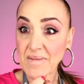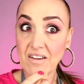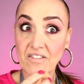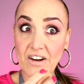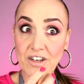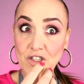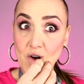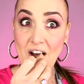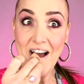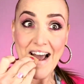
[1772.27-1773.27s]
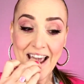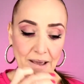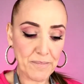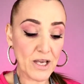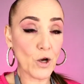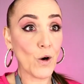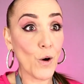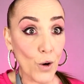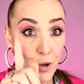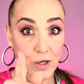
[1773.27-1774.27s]
very dry
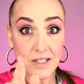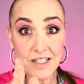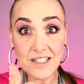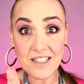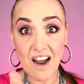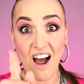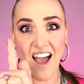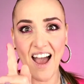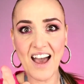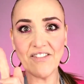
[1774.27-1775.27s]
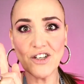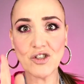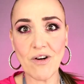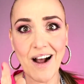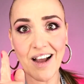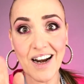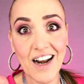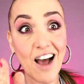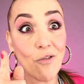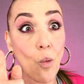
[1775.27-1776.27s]
because I haven't drunk
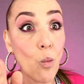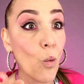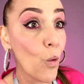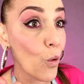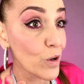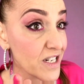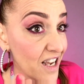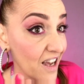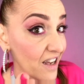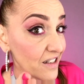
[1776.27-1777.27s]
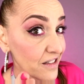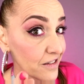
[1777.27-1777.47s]
enough water.